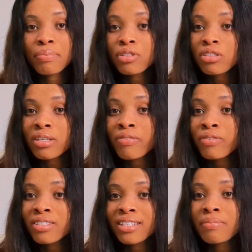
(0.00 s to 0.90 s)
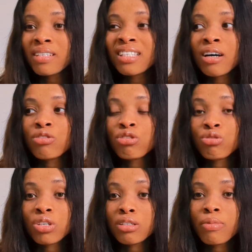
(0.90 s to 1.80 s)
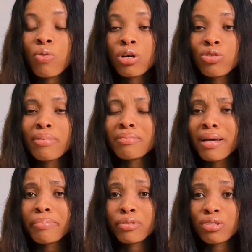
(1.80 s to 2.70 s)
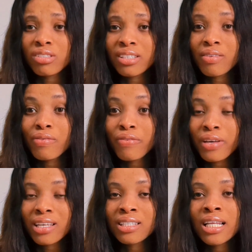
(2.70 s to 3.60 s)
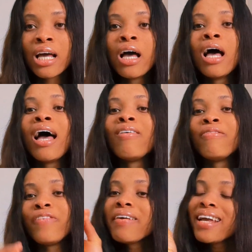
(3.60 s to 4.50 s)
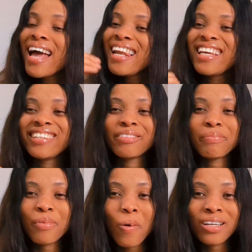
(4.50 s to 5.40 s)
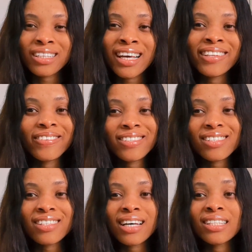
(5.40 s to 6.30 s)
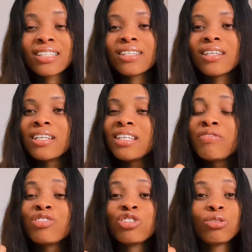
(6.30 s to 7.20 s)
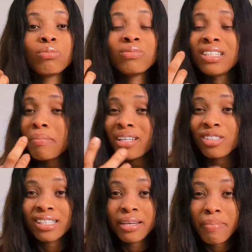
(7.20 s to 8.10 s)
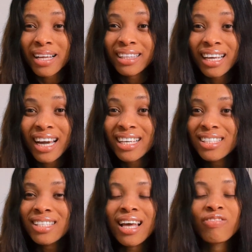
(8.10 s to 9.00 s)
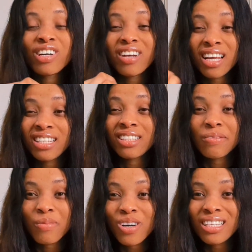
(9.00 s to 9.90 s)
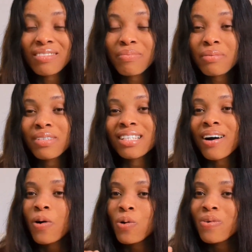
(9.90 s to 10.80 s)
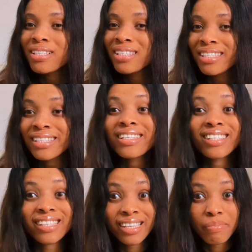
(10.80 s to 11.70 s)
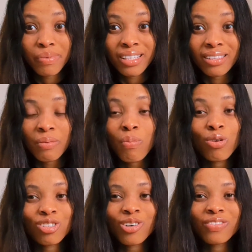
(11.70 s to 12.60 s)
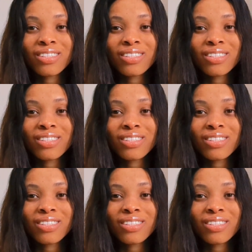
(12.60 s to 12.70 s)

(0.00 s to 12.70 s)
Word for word: put yourself first this may sound strange but what do i mean by put yourself first very early in the morning i noticed that even though they might not sleep at night very early in the morning babies are always sleeping most of the